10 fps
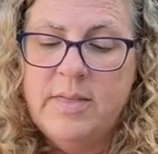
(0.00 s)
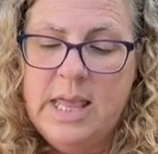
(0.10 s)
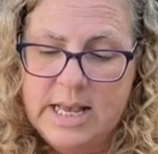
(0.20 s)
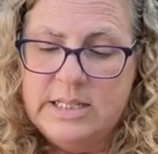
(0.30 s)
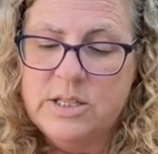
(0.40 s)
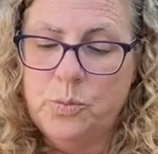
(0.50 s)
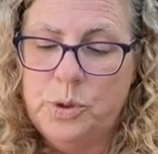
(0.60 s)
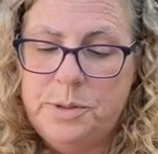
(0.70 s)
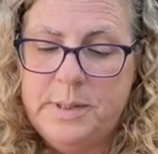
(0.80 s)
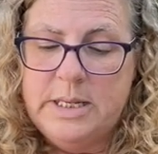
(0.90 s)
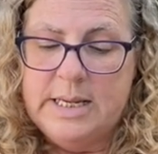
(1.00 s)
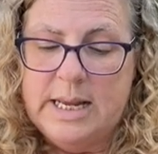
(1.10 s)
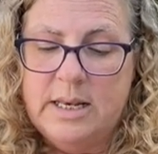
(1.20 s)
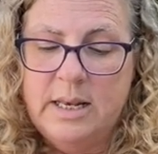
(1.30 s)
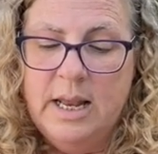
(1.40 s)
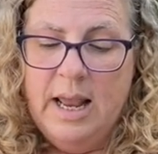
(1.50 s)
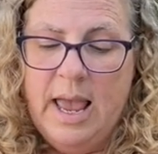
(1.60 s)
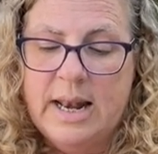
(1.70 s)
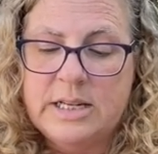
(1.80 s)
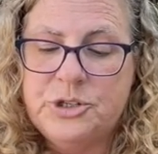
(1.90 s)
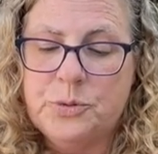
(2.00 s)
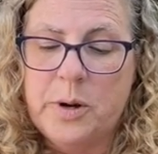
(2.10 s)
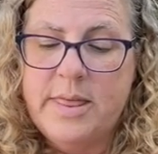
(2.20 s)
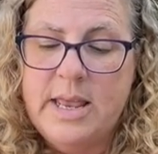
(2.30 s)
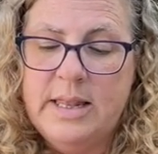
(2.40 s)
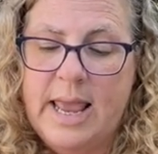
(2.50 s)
This the Woodman did, and as Dorothy